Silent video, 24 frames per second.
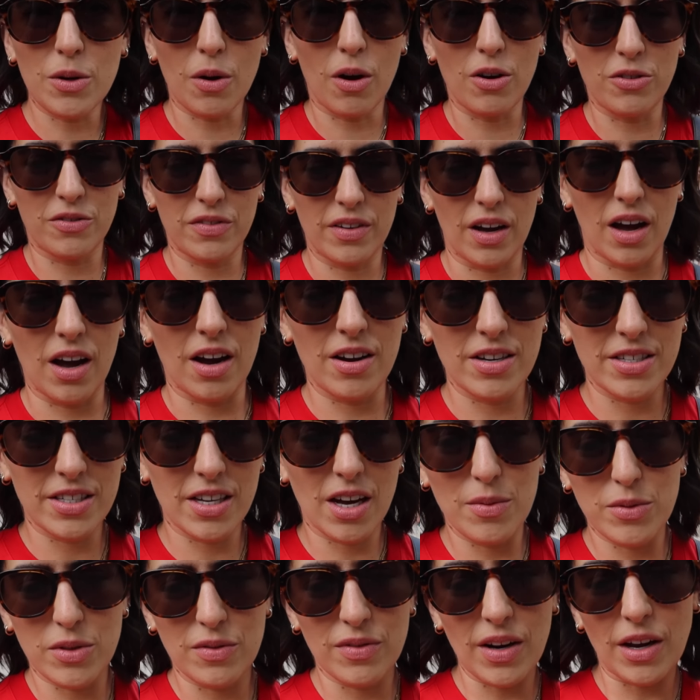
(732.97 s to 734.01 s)
old for her in
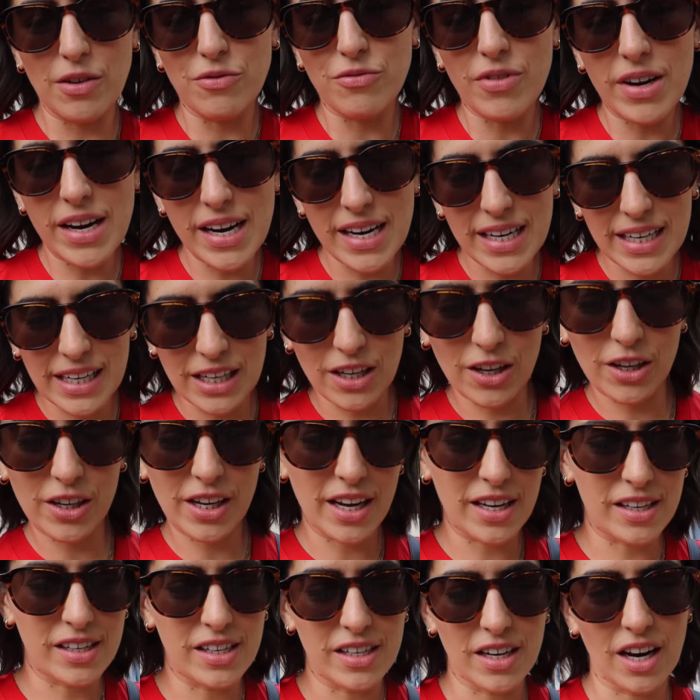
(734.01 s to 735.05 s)
terms of like really
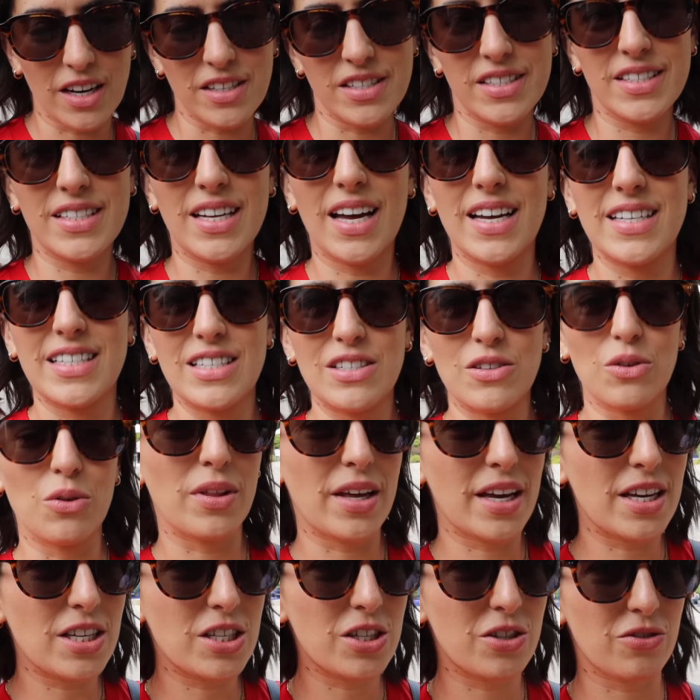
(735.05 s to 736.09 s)
looking and understanding all the
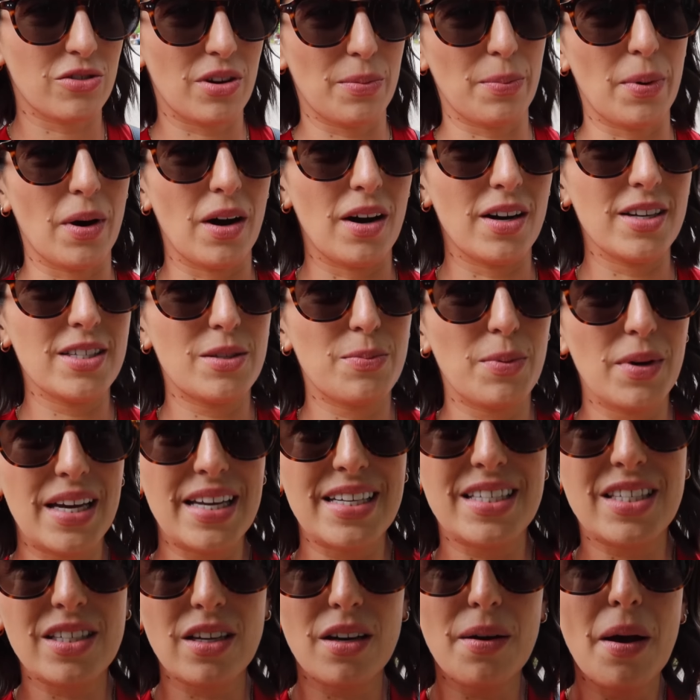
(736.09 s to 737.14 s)
history parts, but
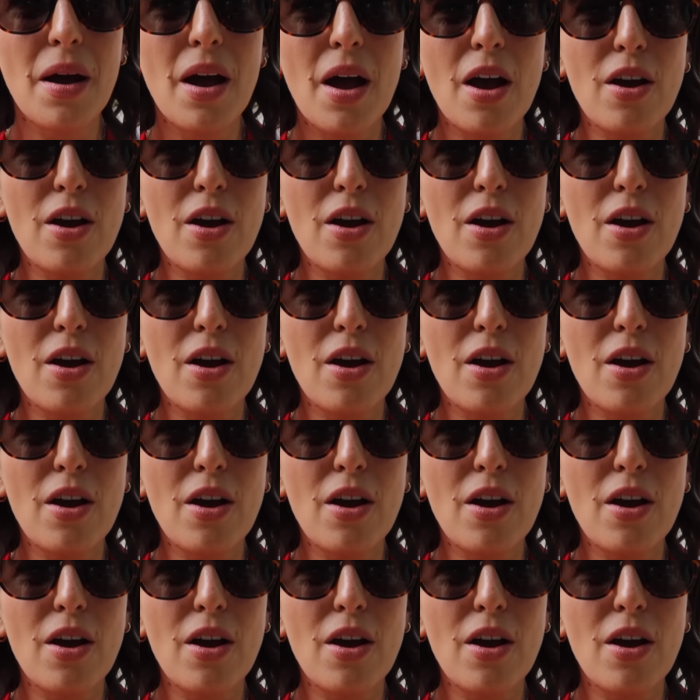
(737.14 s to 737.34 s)
it's a